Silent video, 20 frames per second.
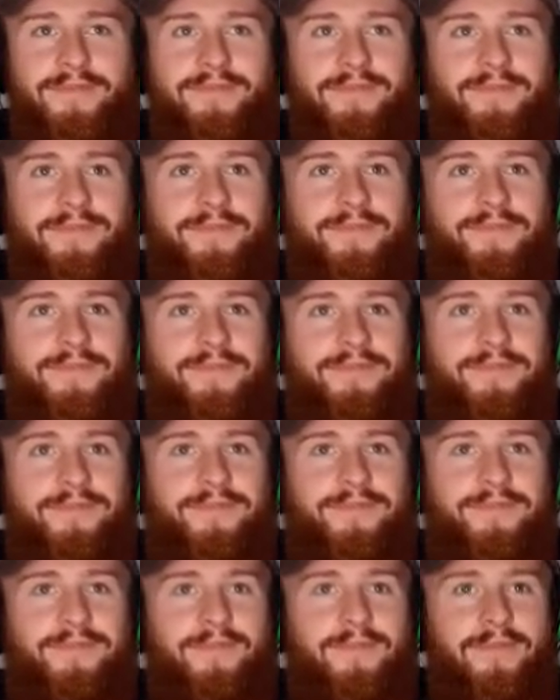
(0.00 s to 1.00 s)

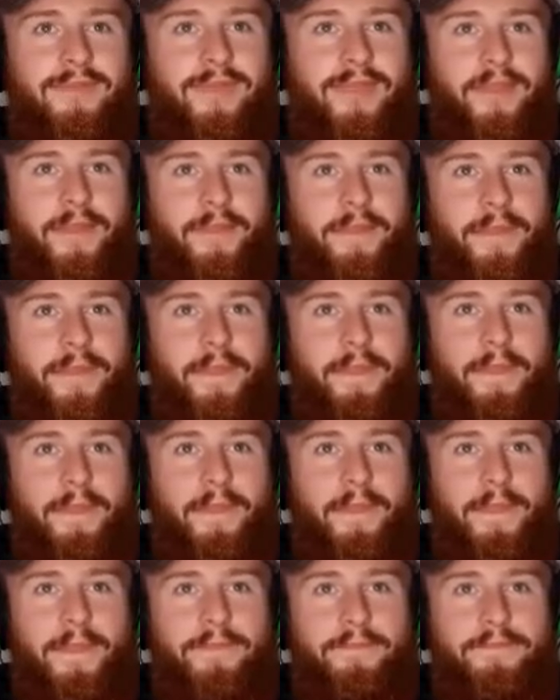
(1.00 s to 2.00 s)

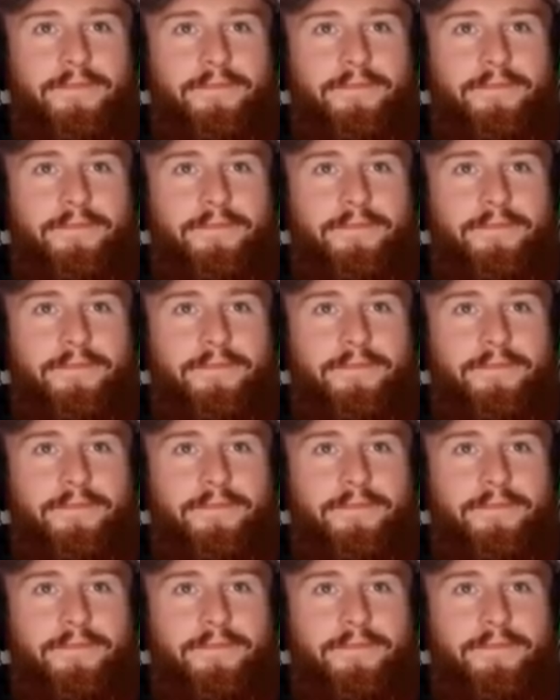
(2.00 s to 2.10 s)
(silence)